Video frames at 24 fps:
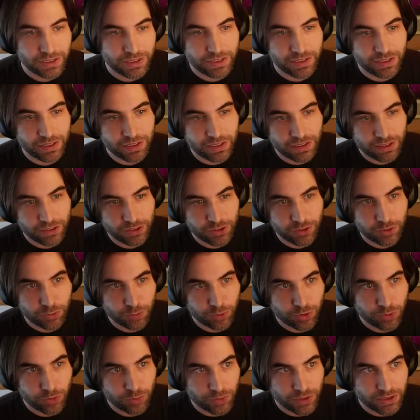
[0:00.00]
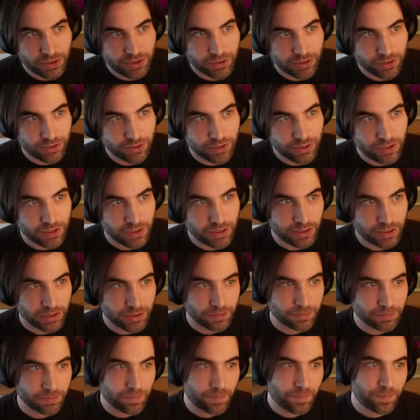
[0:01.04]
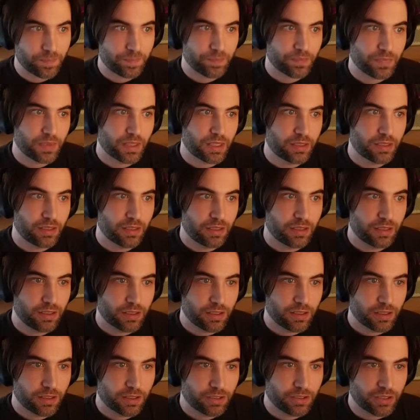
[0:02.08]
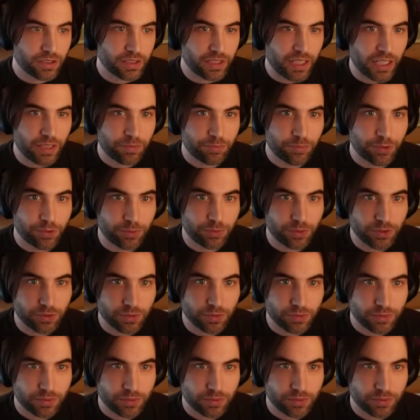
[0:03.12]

new improvements on the live preview,